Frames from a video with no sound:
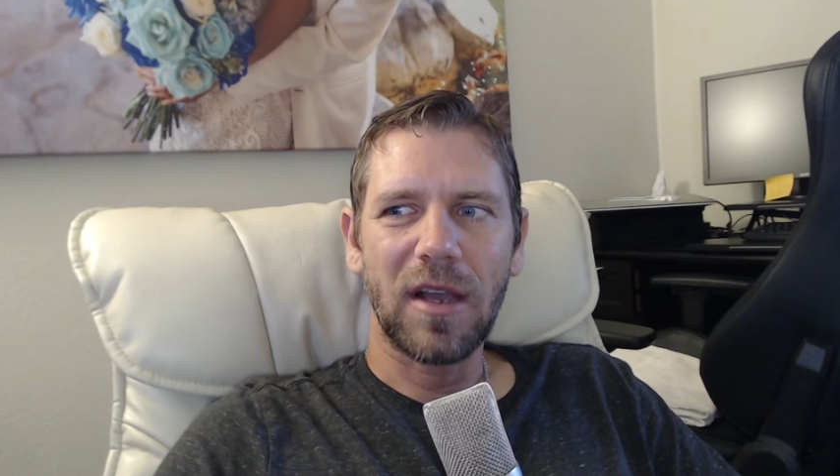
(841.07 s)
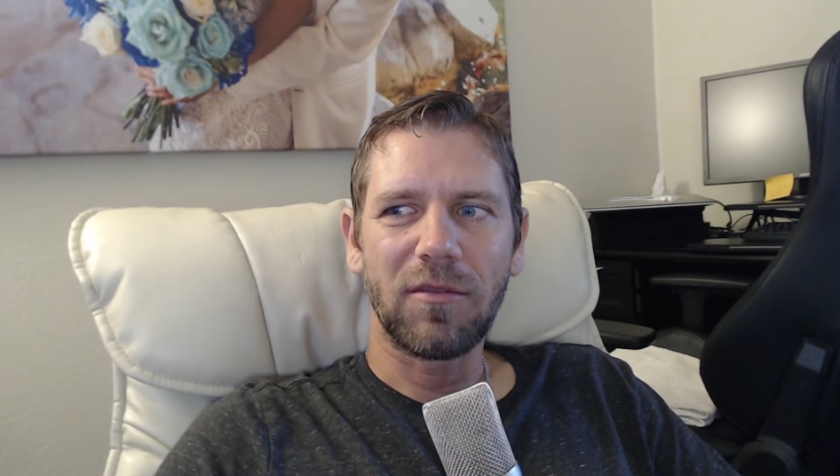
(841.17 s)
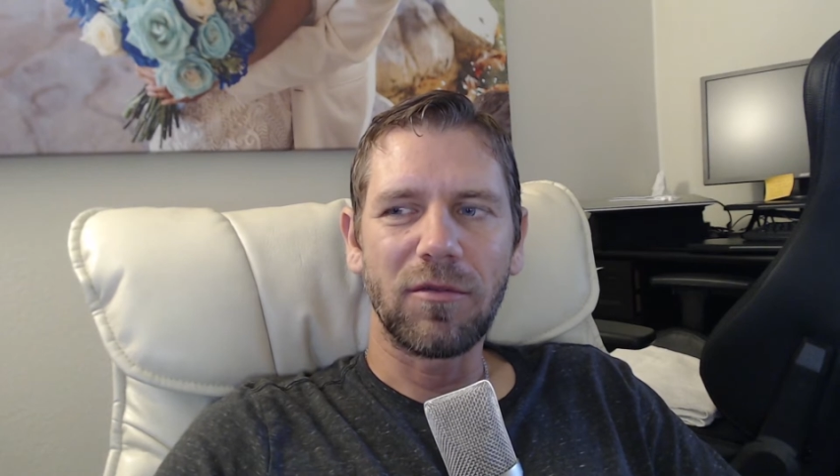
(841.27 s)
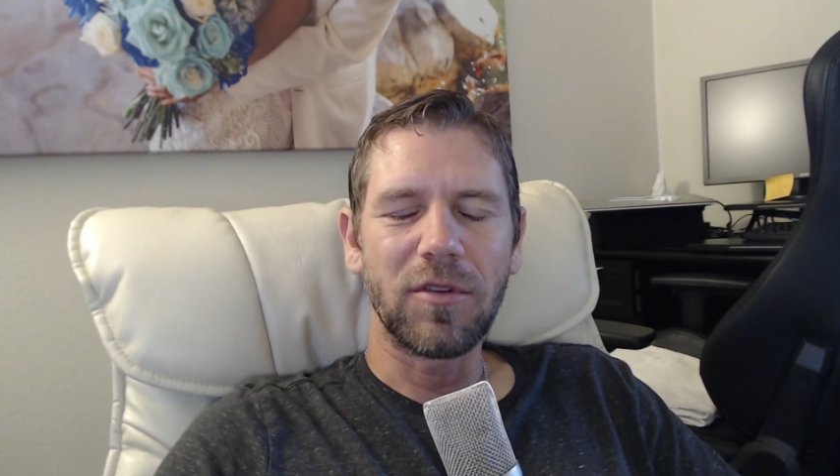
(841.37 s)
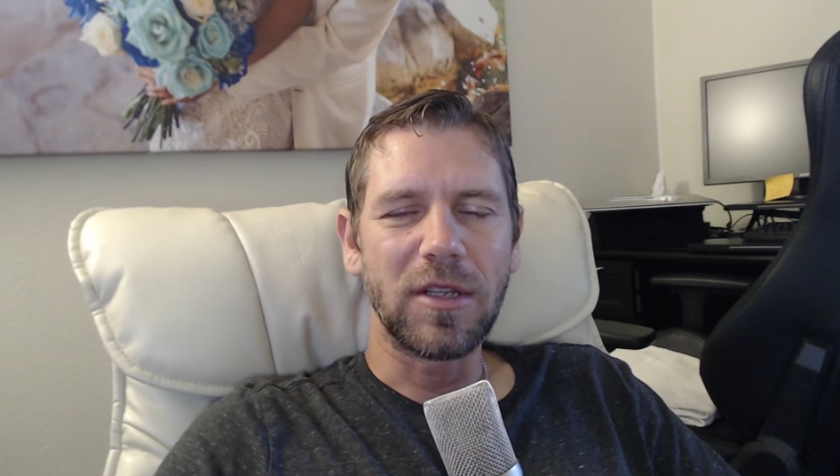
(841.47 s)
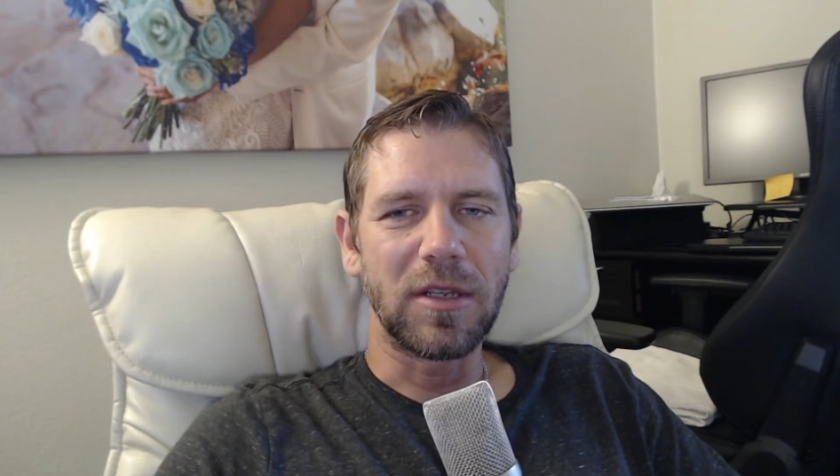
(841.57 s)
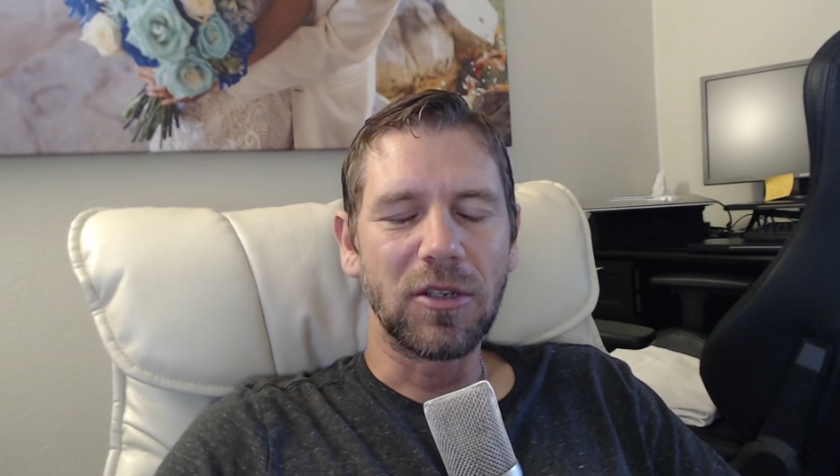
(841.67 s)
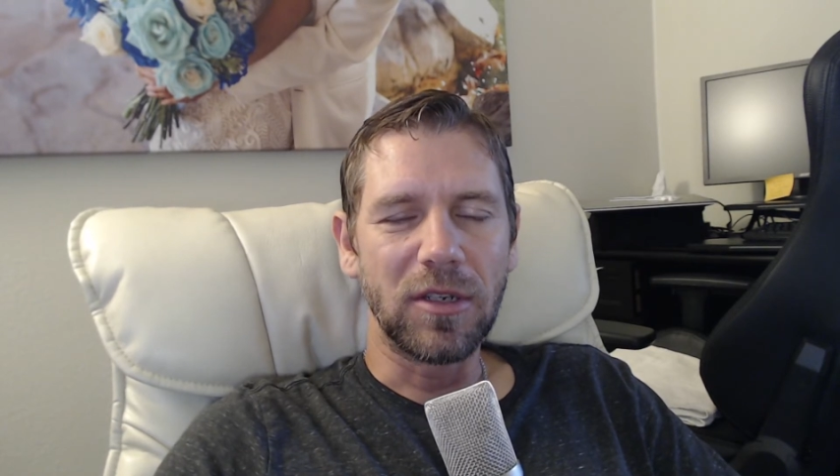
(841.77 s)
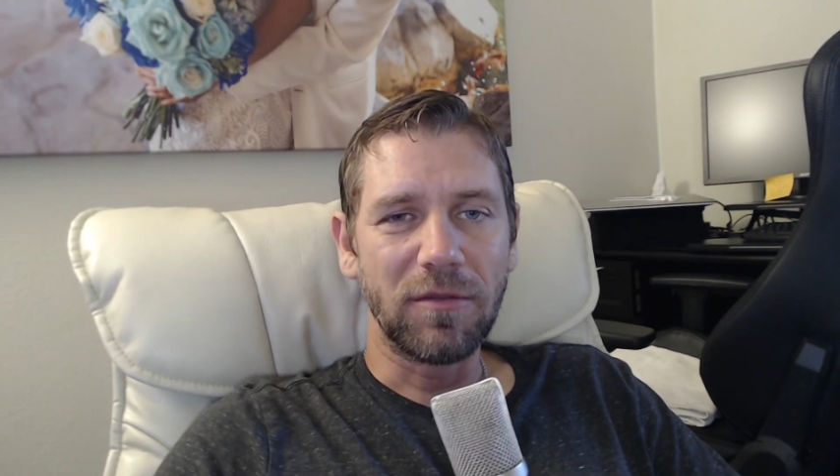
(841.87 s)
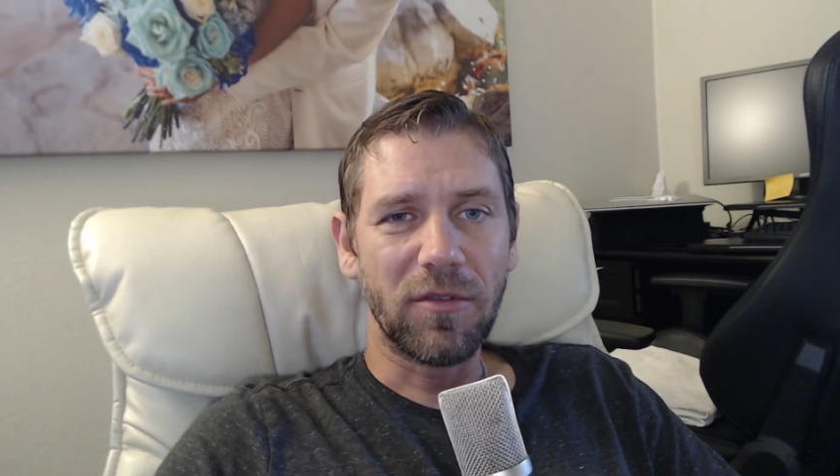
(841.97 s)
a really
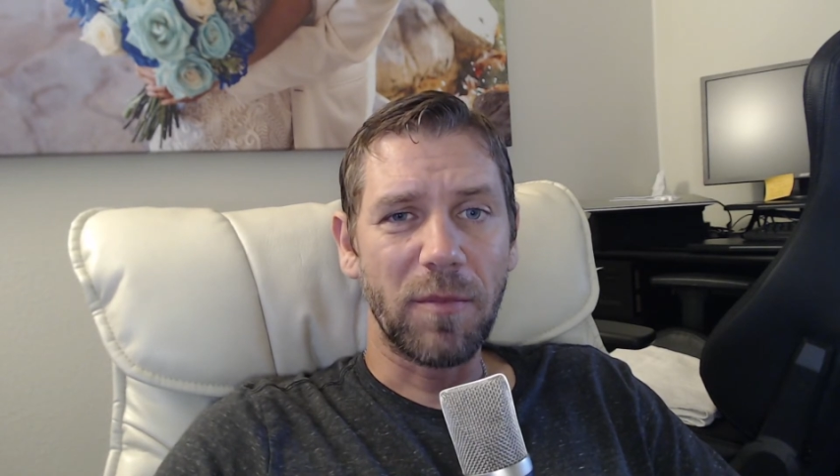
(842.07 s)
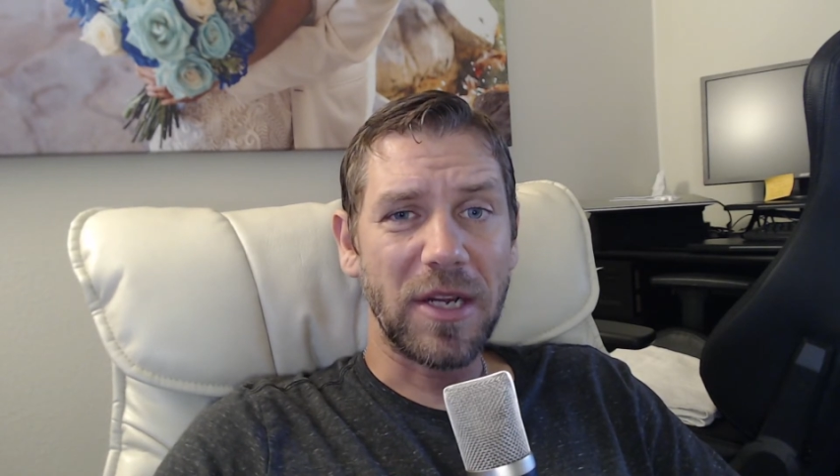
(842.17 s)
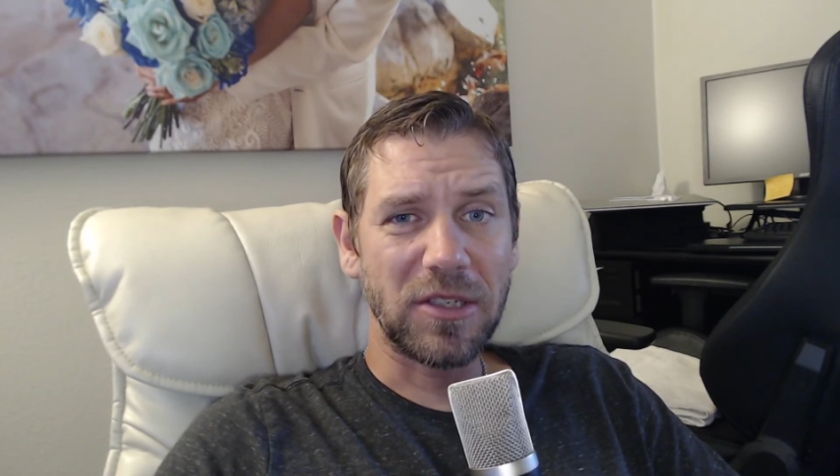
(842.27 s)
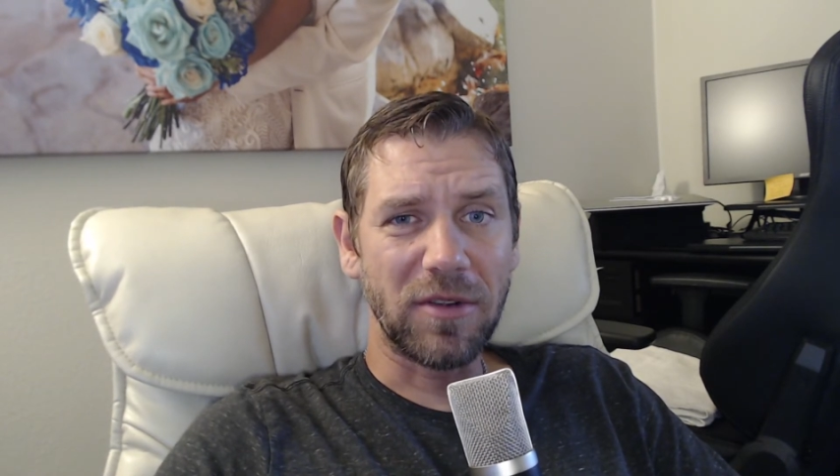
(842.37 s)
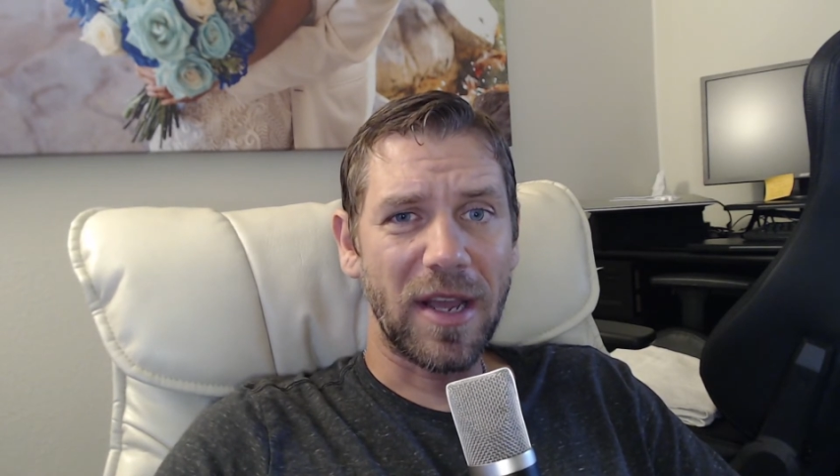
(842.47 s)
good informational